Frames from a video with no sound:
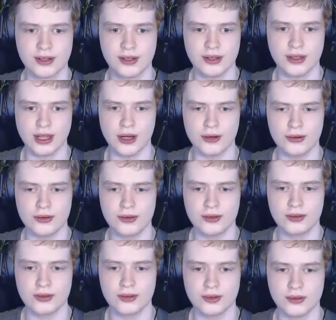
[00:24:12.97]
No?
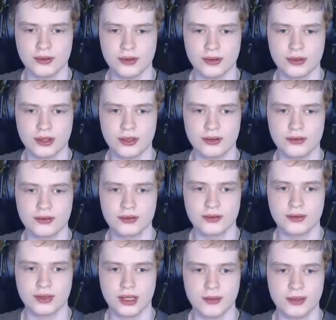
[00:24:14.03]
Okay.
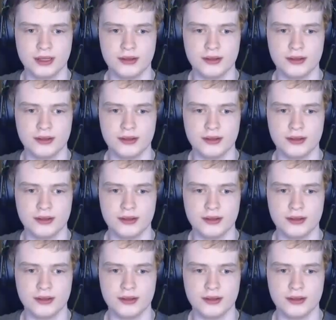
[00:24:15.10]
I mean.